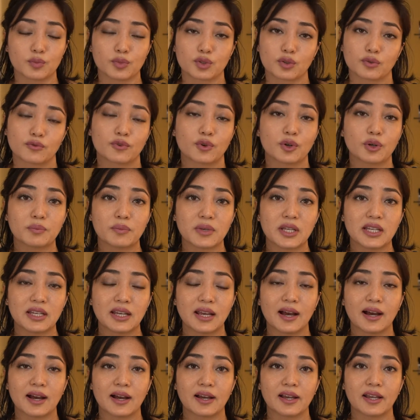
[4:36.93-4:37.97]
So for me,
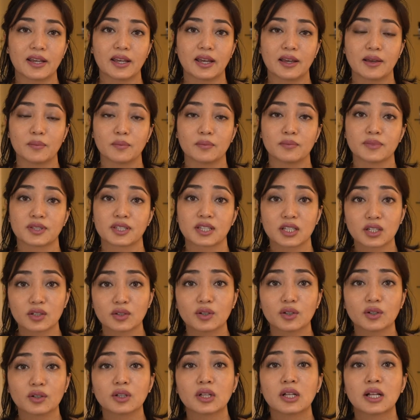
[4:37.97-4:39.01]
I am
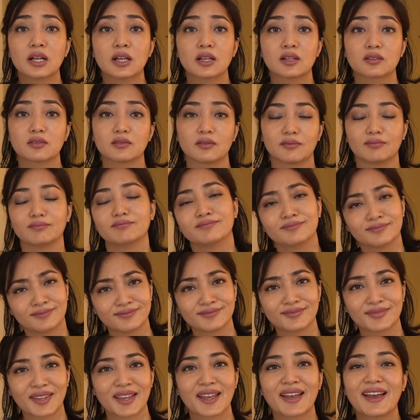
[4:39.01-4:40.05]
single,
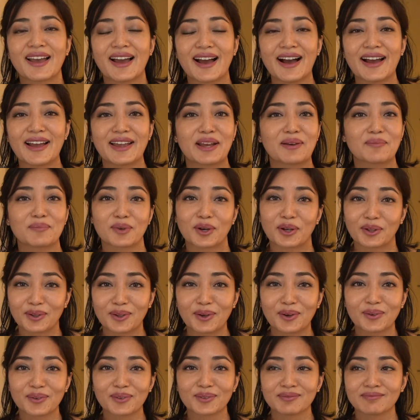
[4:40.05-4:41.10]
I am
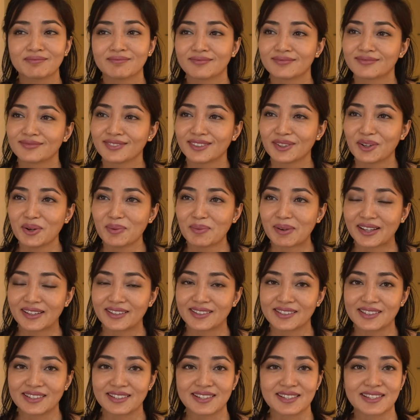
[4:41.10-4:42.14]
alone. Oh my
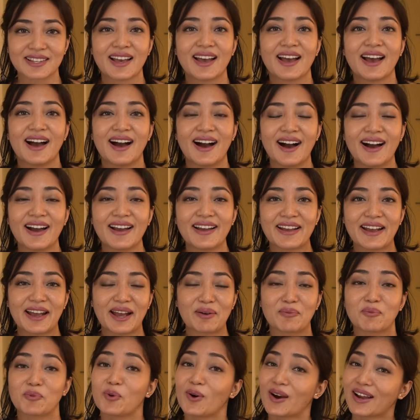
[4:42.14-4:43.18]
goodness, I
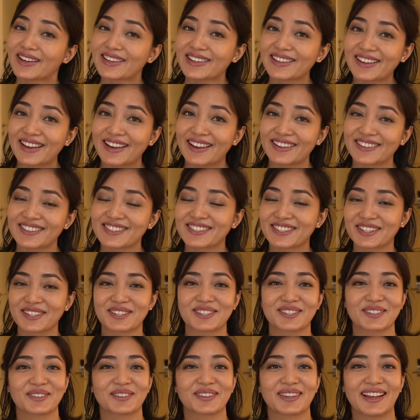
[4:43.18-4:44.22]
am one guest,
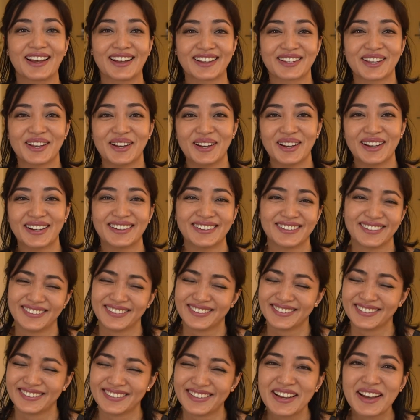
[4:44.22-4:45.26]
so that
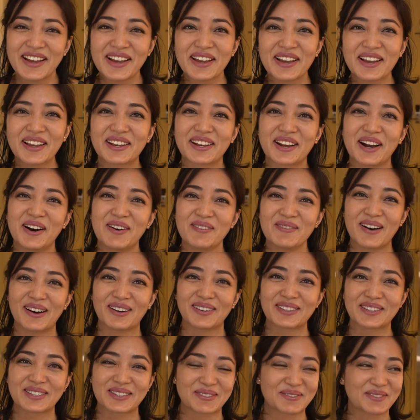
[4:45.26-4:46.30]
it come
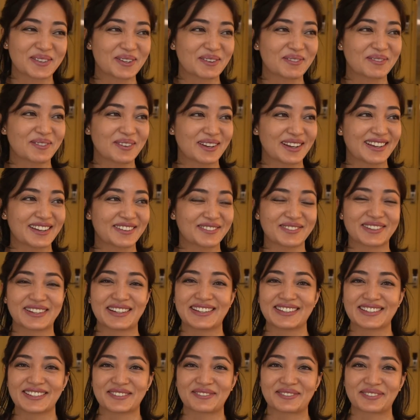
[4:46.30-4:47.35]
out to be
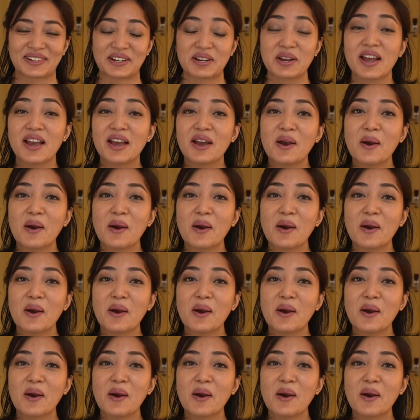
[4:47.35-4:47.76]
really different.